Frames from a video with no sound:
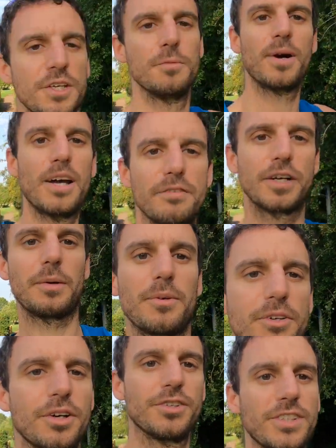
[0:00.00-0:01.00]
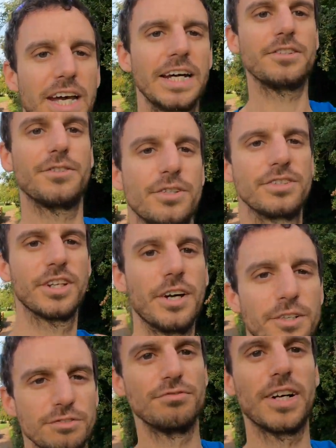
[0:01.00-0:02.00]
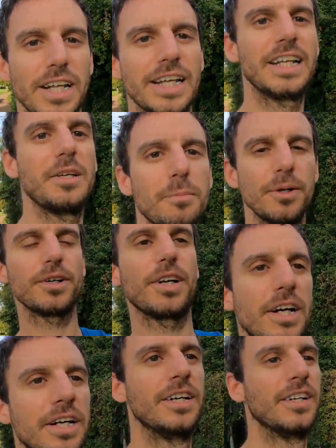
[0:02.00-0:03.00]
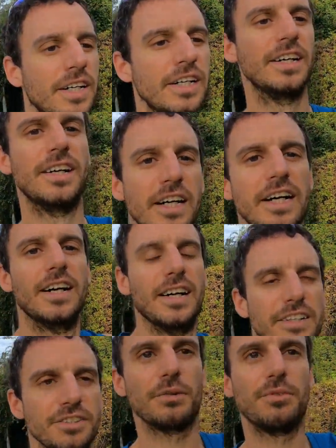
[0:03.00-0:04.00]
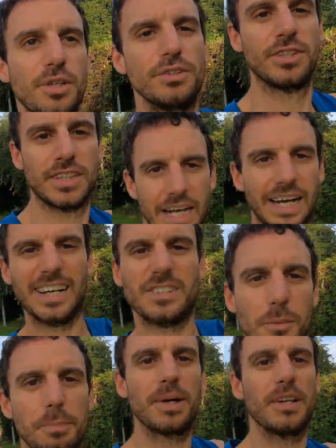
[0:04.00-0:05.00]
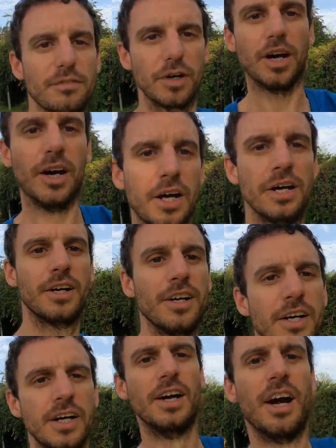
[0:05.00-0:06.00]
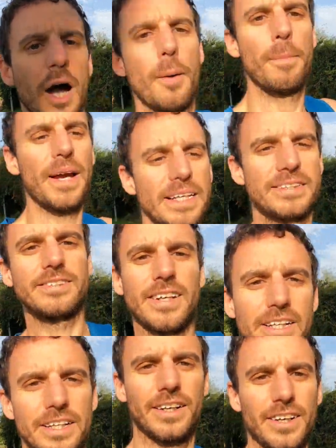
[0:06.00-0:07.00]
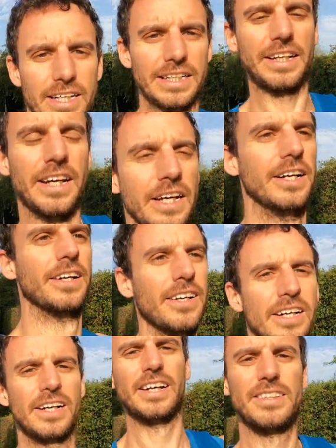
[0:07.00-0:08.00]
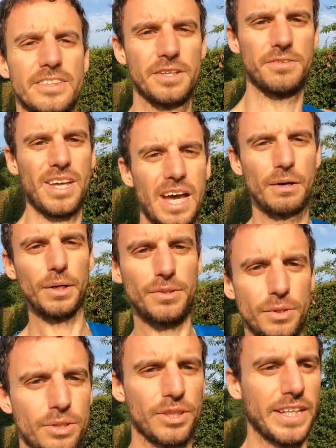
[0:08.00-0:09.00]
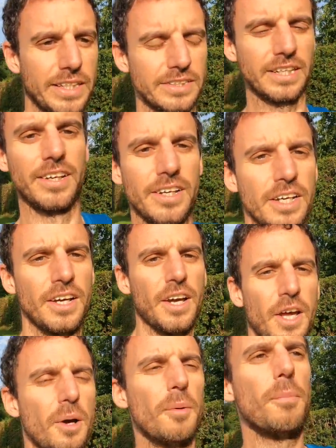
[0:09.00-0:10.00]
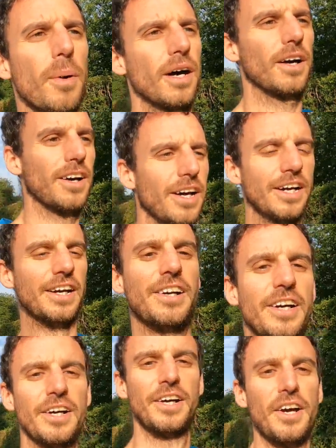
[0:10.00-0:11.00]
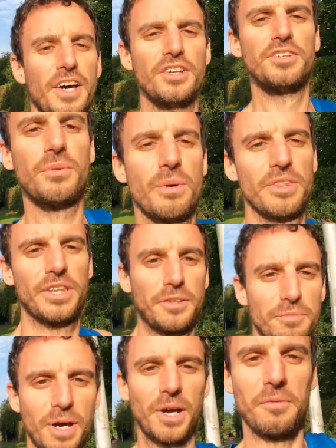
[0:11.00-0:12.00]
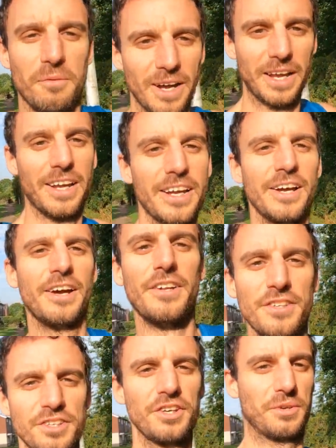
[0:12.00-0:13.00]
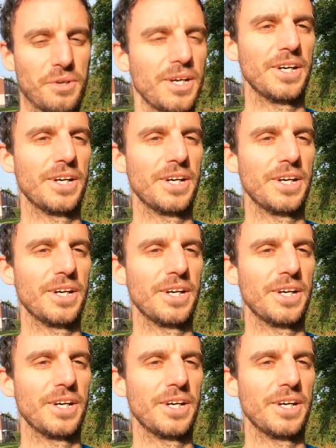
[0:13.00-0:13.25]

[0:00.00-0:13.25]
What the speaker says: you may have come across Andrew Snow's Run Elite book. So I'm using that as a bit of a base, a guide in terms of how I do things, but doing things my own way too.